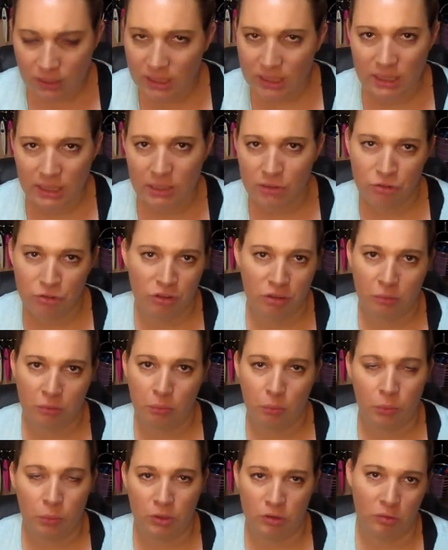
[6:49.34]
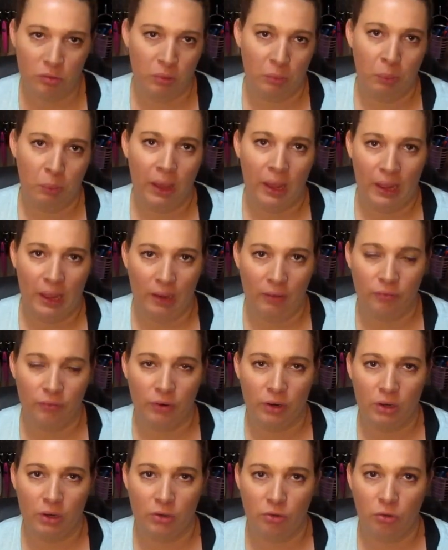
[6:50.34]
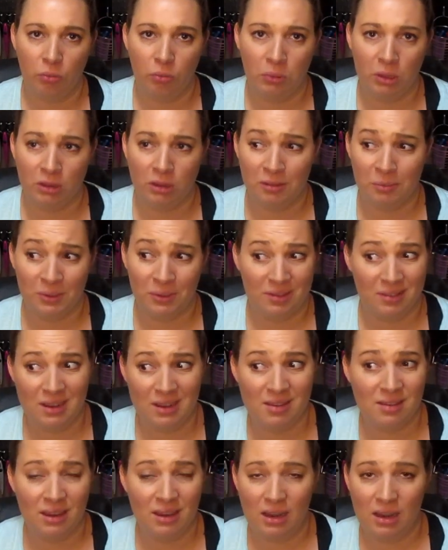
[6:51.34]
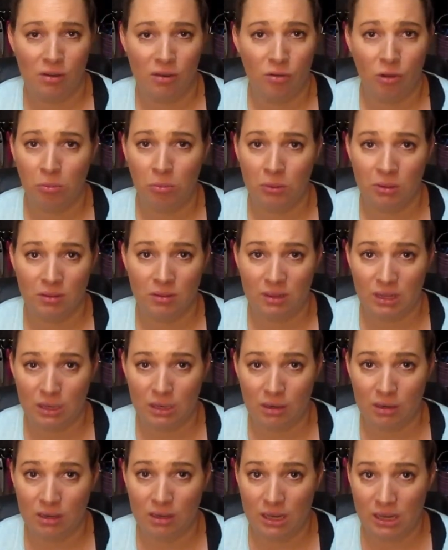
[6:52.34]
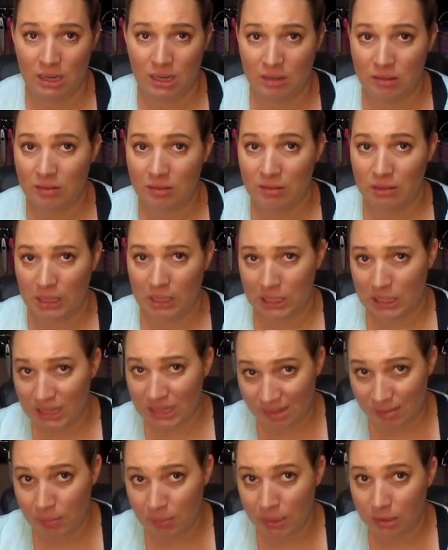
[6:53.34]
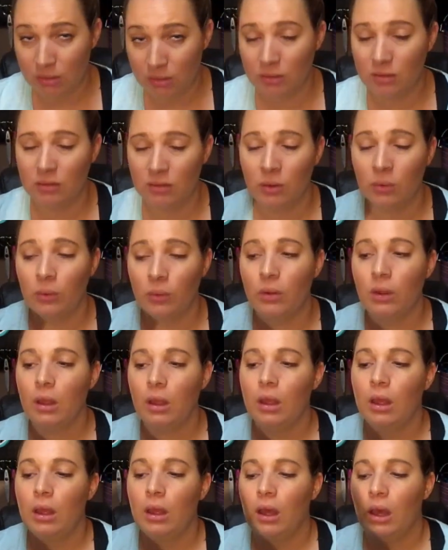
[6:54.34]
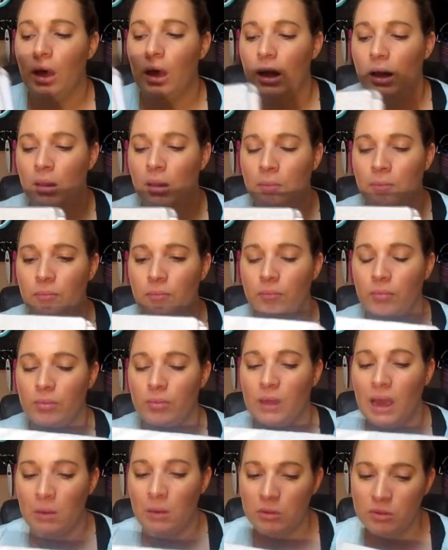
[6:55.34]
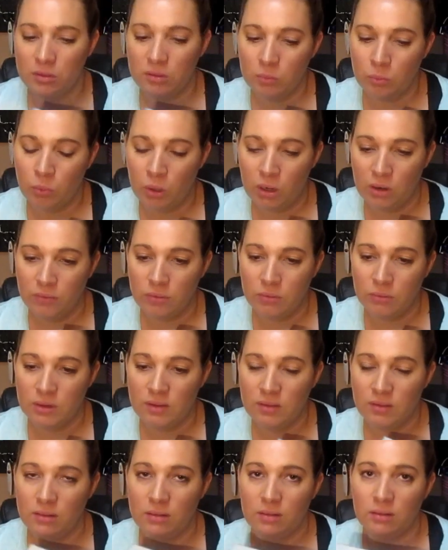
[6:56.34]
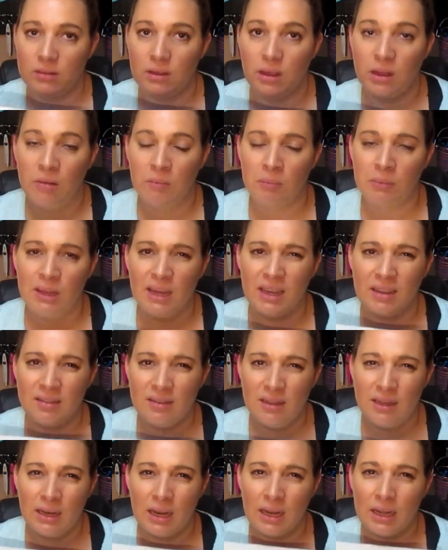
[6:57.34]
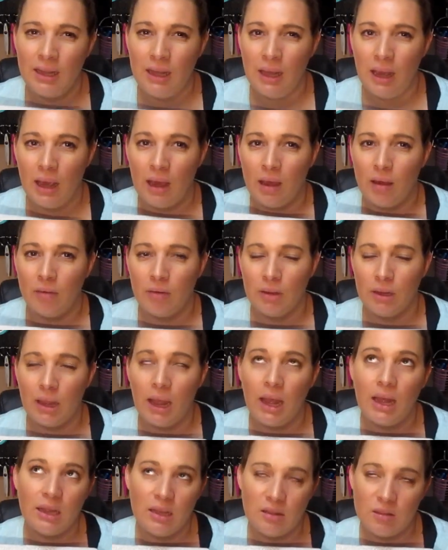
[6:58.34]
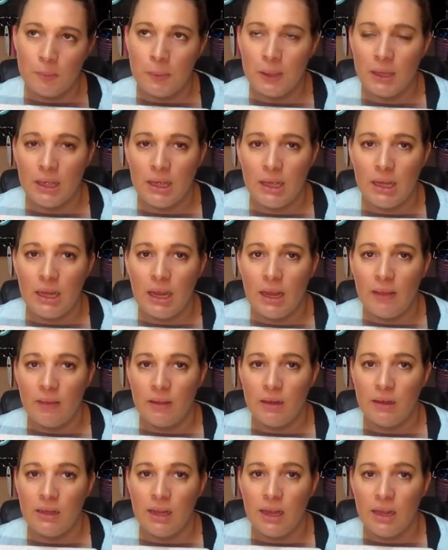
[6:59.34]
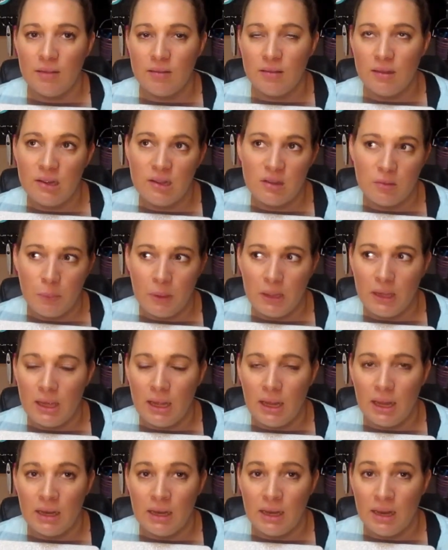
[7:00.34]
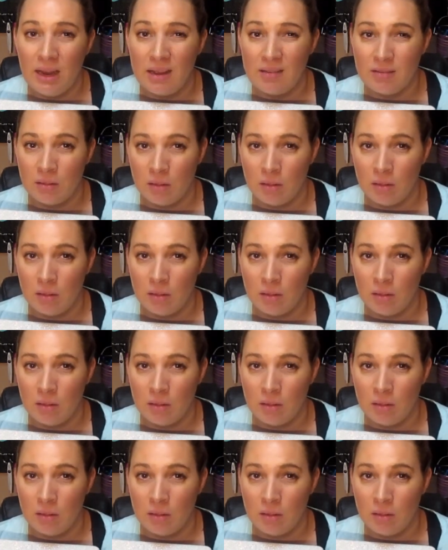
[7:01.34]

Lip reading: we should be paying for adult meals, because he doesn't eat adult meals here. He eats, like, kids meals. So, that was one of the reasons. Casey and Ellie's picky, and then Casey is picky, and he has a